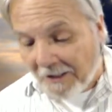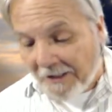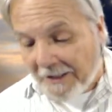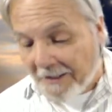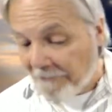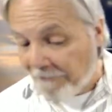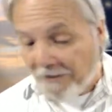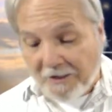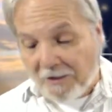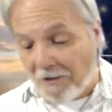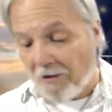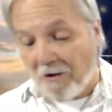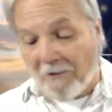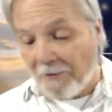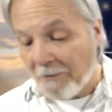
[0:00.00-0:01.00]
If he
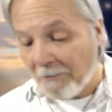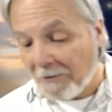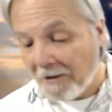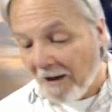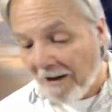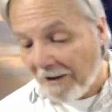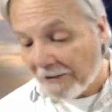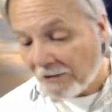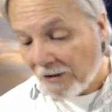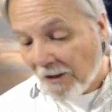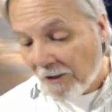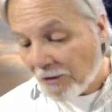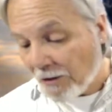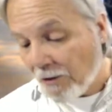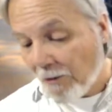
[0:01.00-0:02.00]
called them gods
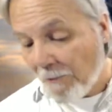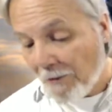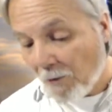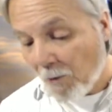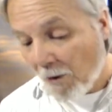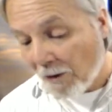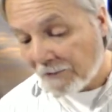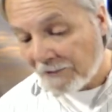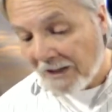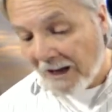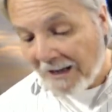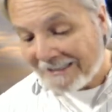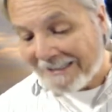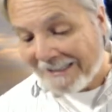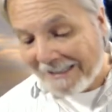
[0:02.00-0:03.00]
to whom the word of
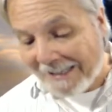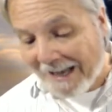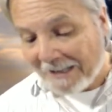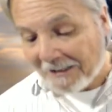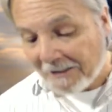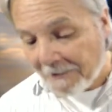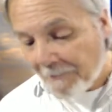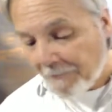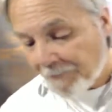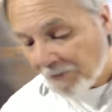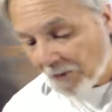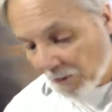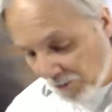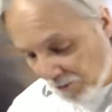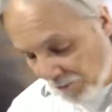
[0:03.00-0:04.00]
God cannot,
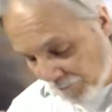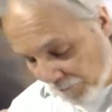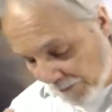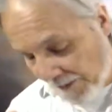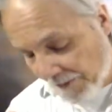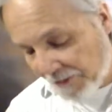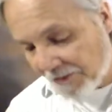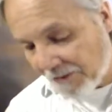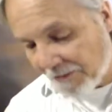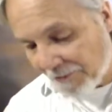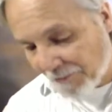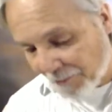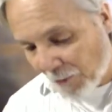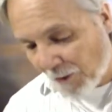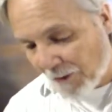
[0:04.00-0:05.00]
or rather
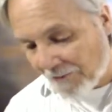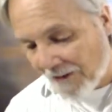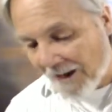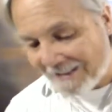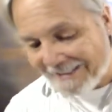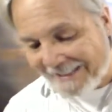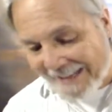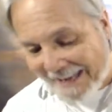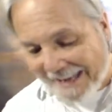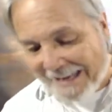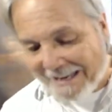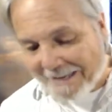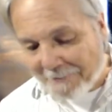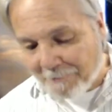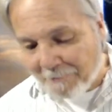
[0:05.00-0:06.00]
the word of God
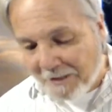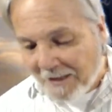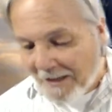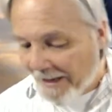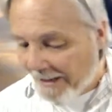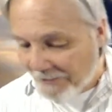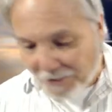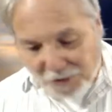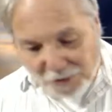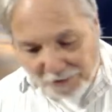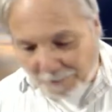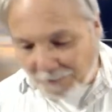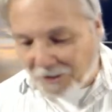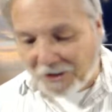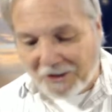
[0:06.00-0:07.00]
came, and the
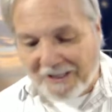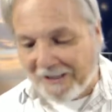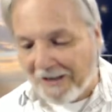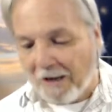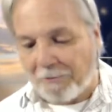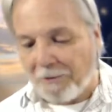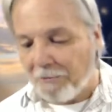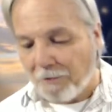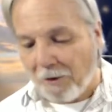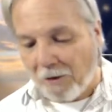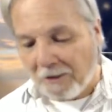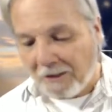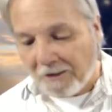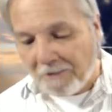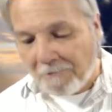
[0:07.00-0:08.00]
scripture cannot be broken,